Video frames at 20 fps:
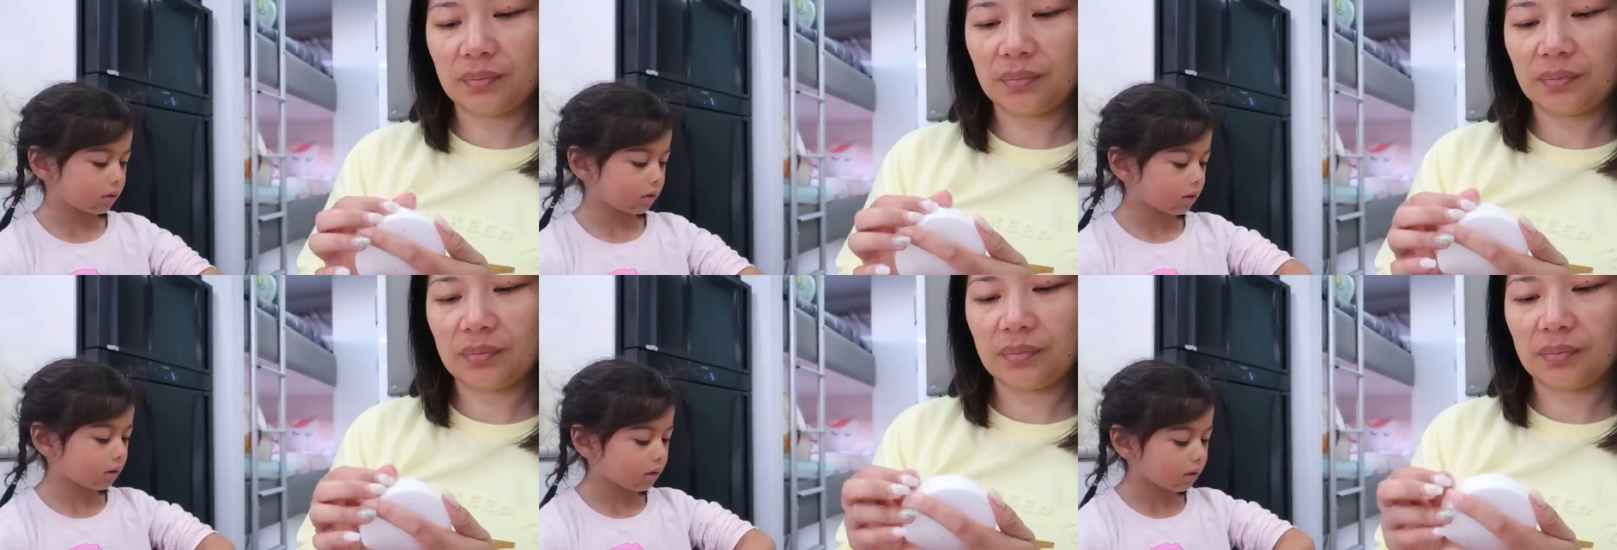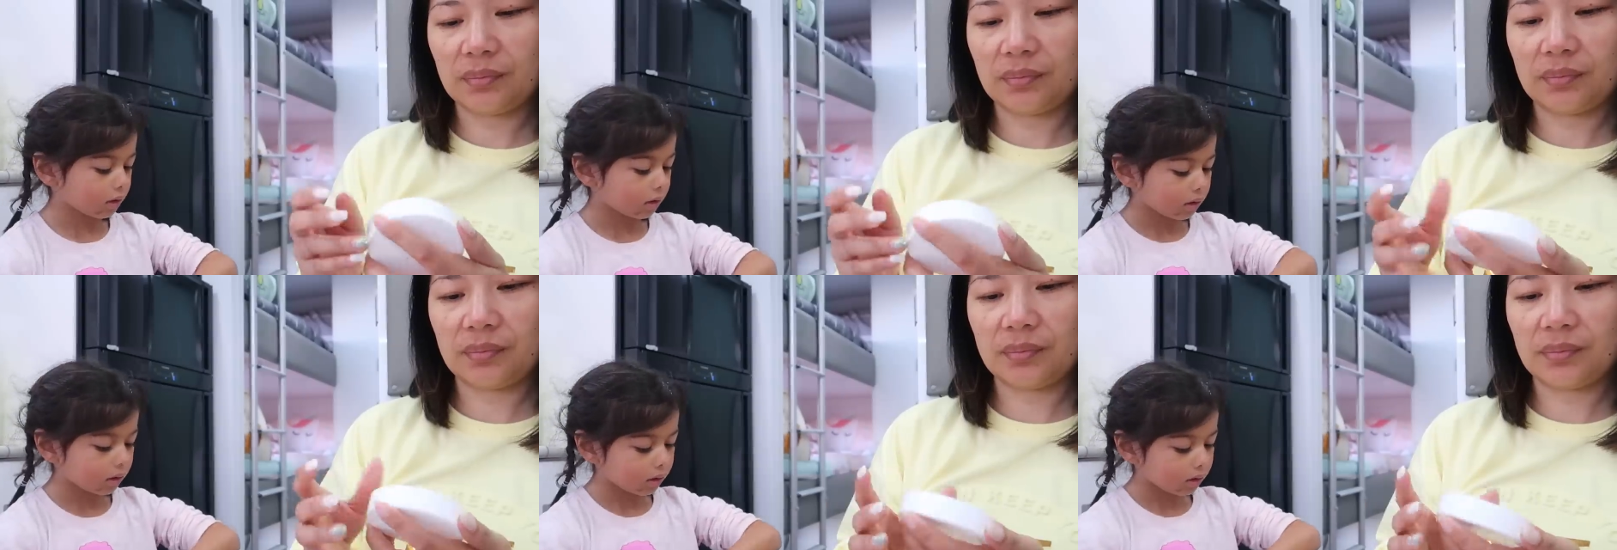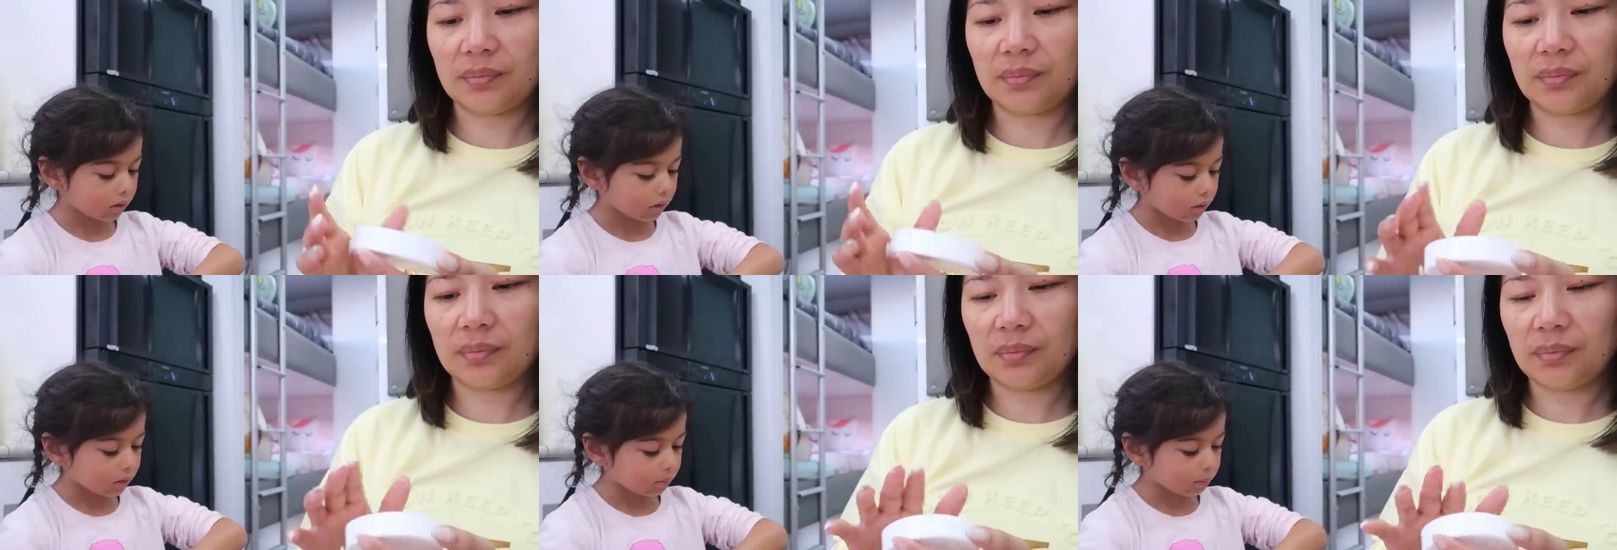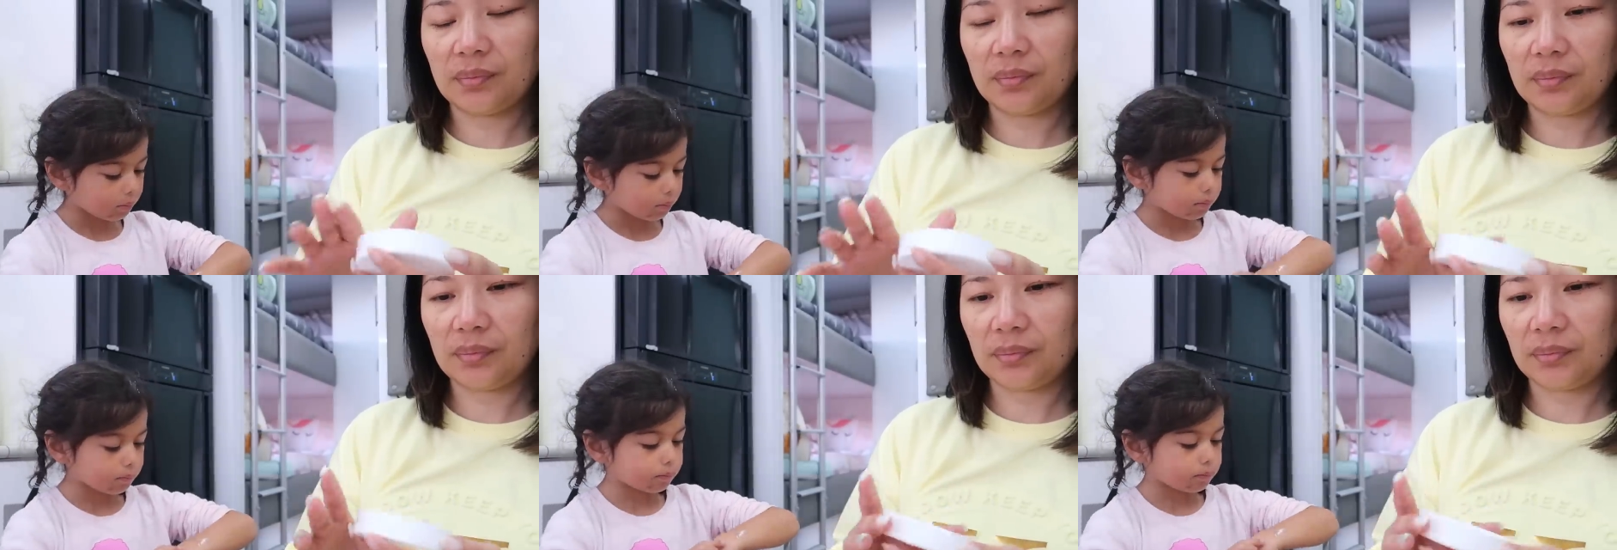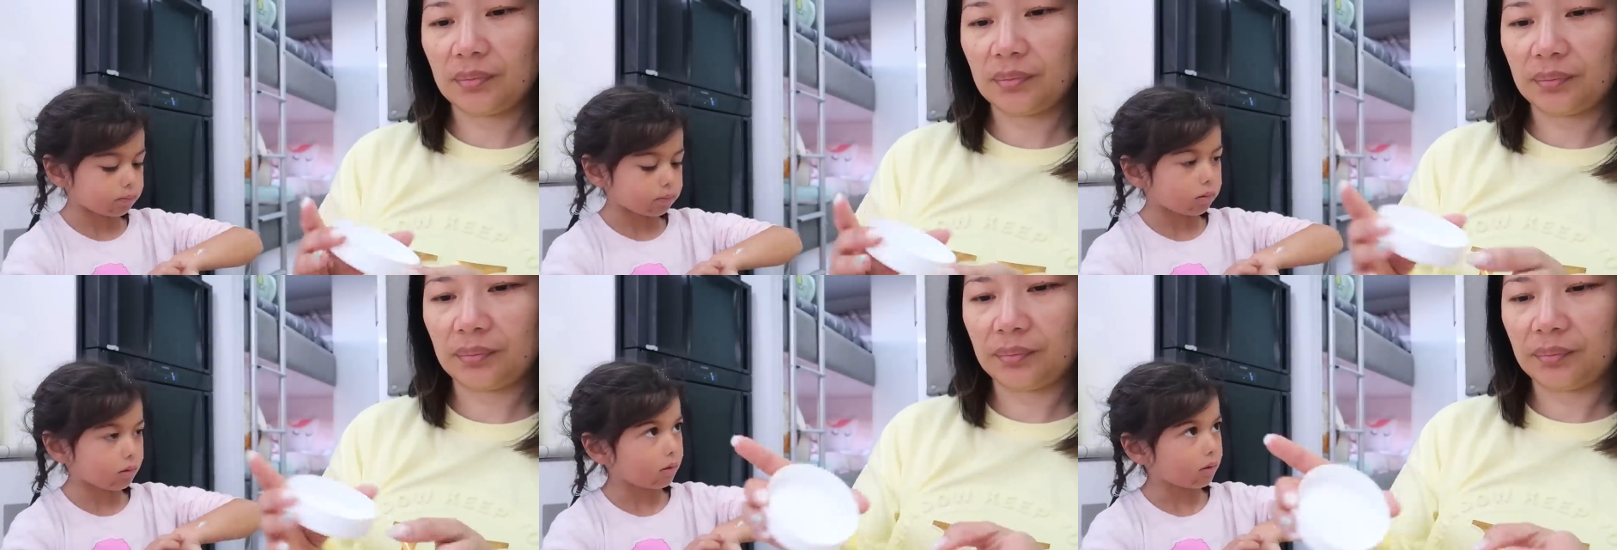
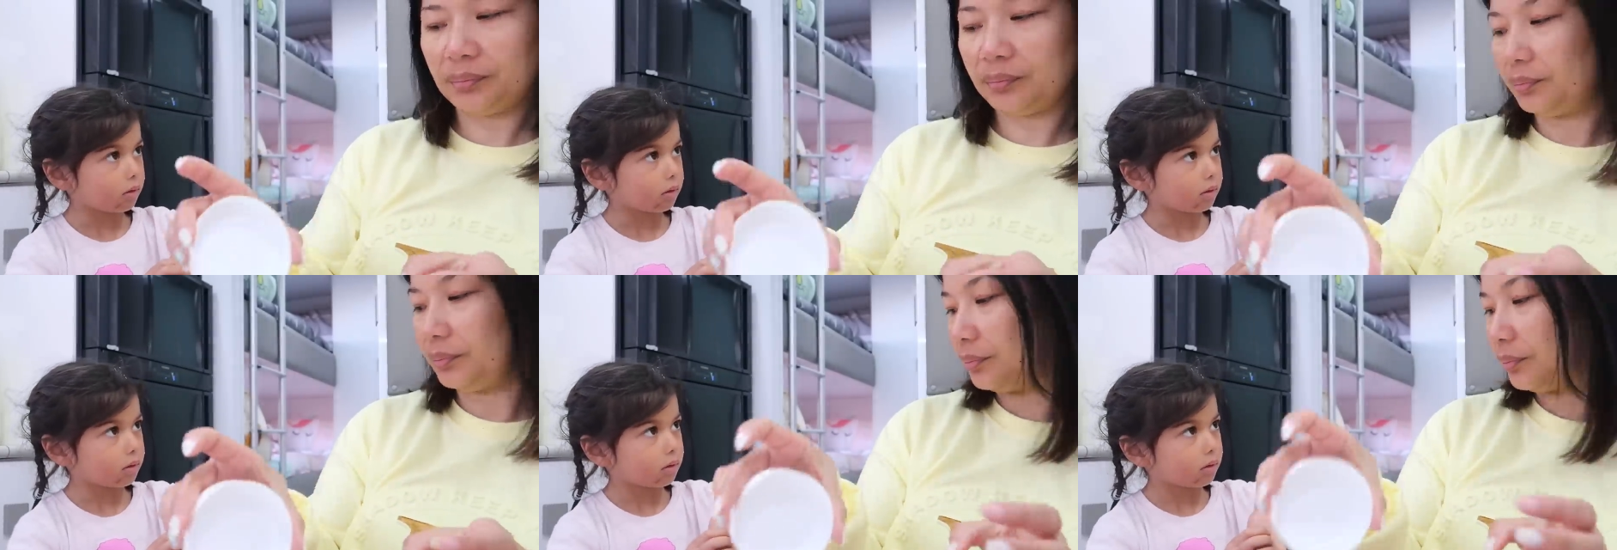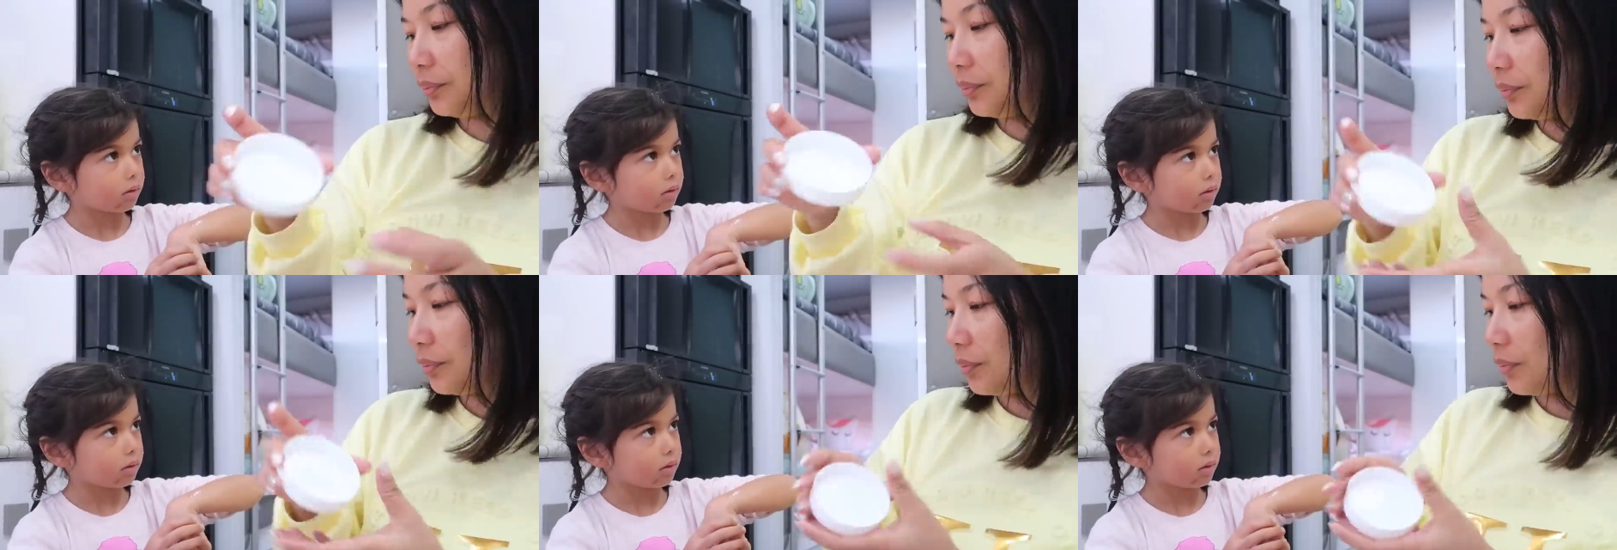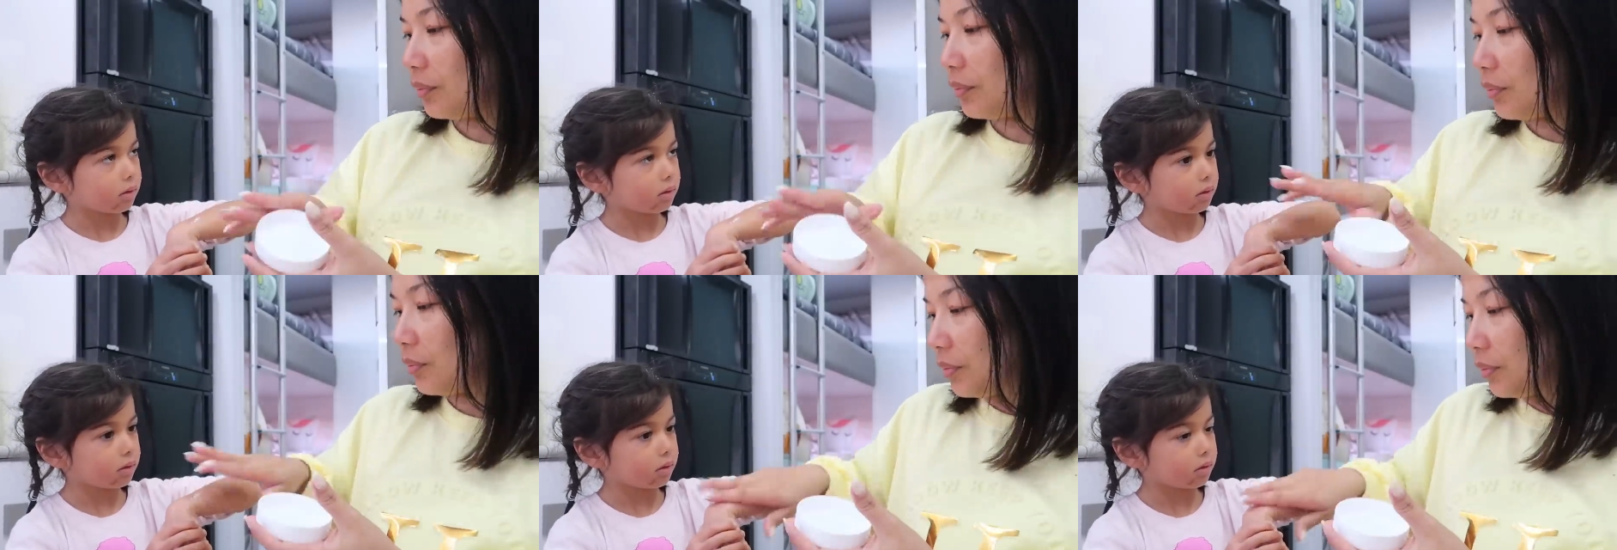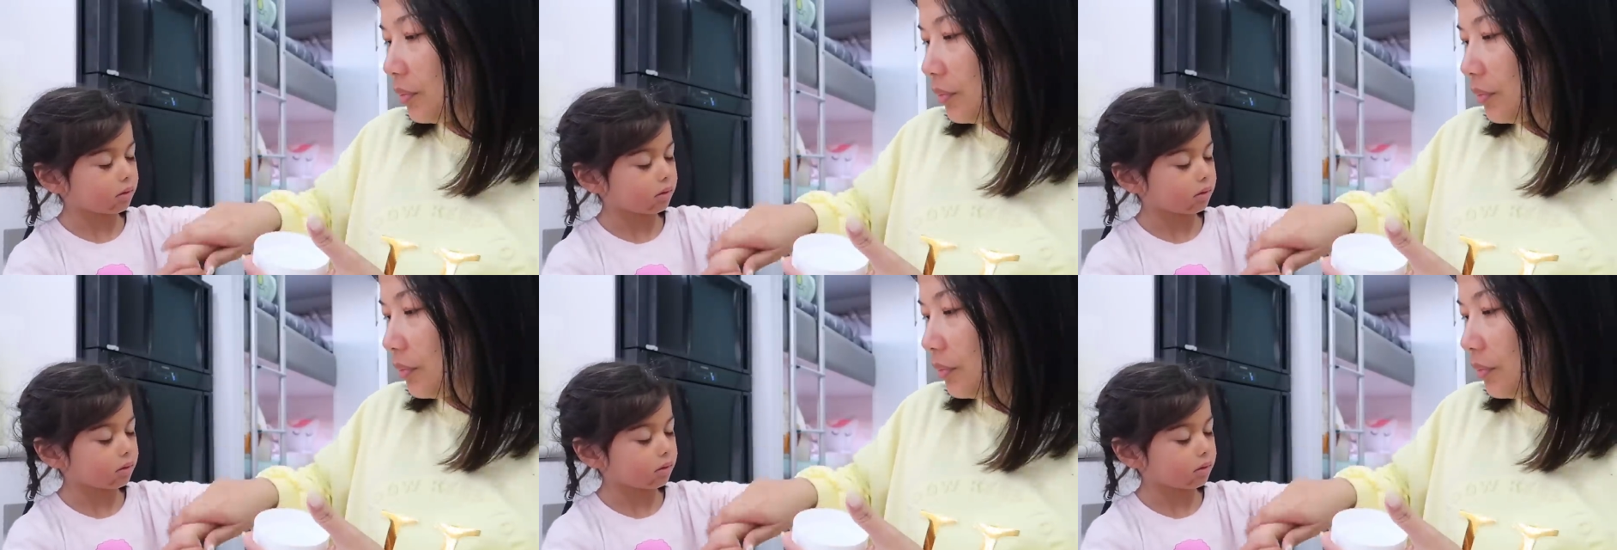(no one is talking)